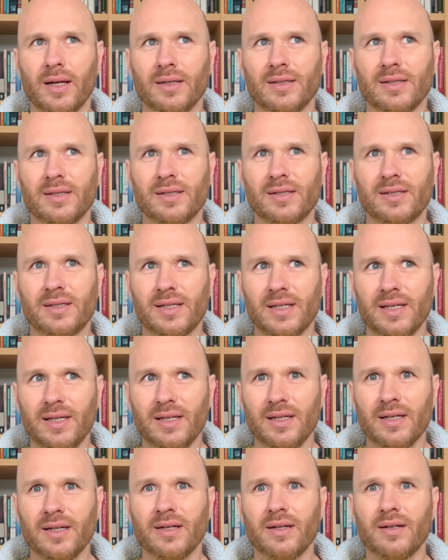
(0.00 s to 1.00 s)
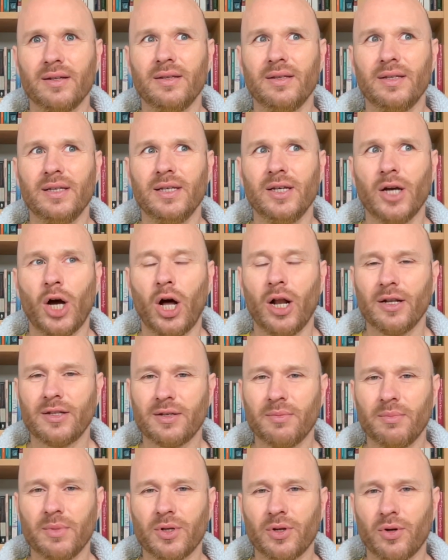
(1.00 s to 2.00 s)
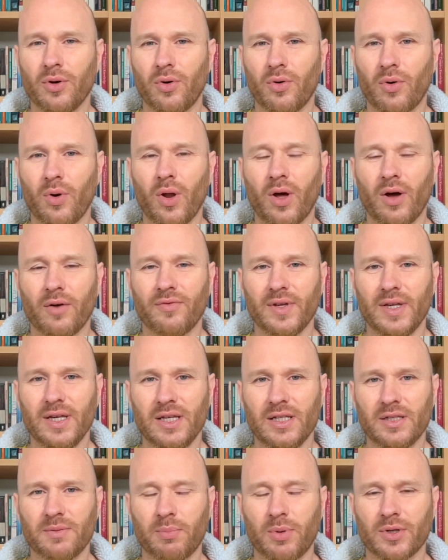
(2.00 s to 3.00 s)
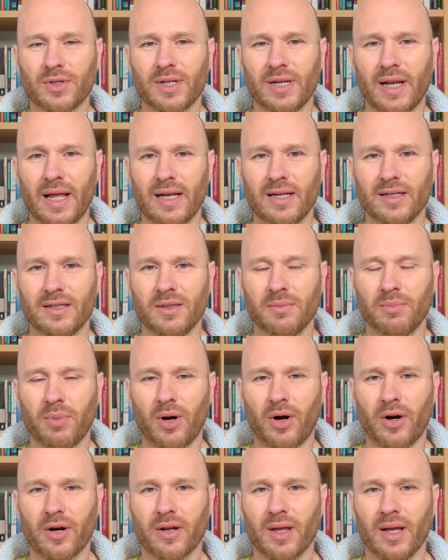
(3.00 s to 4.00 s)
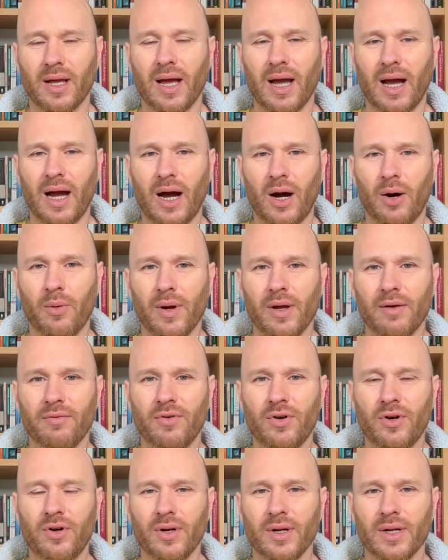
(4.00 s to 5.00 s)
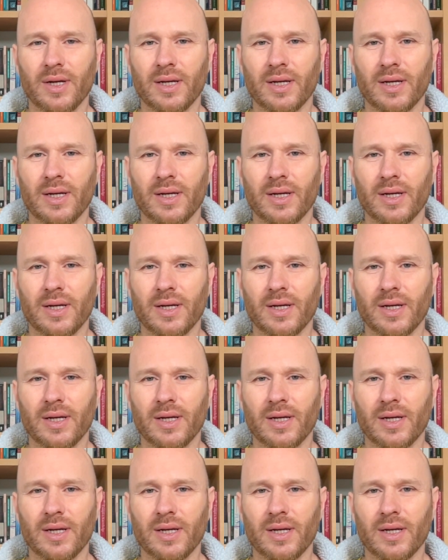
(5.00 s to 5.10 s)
seeing the ultimate goal of each personality part. However,